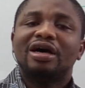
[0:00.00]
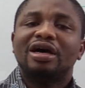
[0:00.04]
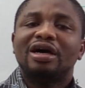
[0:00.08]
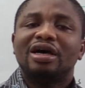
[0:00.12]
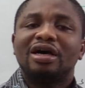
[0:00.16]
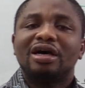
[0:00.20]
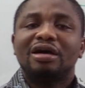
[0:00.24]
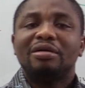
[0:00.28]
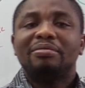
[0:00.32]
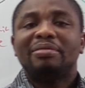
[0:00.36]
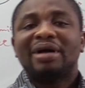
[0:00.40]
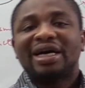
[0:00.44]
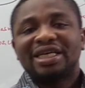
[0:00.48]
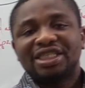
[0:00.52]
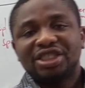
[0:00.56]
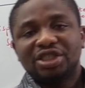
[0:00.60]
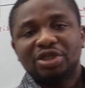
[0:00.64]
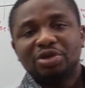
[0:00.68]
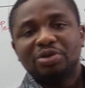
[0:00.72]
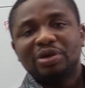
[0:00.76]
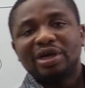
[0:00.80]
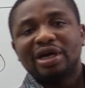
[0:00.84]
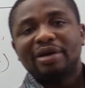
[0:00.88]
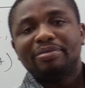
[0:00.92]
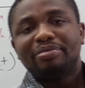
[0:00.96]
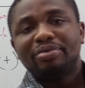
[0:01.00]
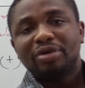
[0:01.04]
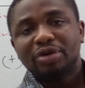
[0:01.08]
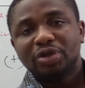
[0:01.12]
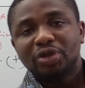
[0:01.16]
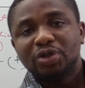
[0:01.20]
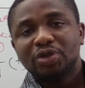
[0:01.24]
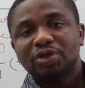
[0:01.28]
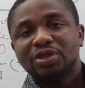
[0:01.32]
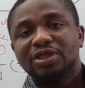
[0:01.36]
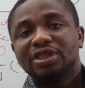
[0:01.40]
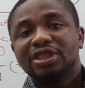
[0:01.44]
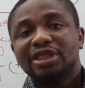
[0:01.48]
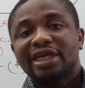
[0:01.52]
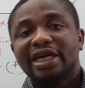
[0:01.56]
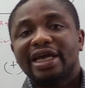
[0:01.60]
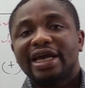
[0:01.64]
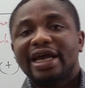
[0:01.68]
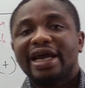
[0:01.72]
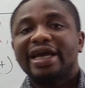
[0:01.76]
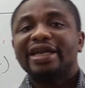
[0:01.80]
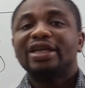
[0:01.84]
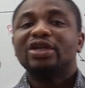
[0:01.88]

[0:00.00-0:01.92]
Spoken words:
bacteria produces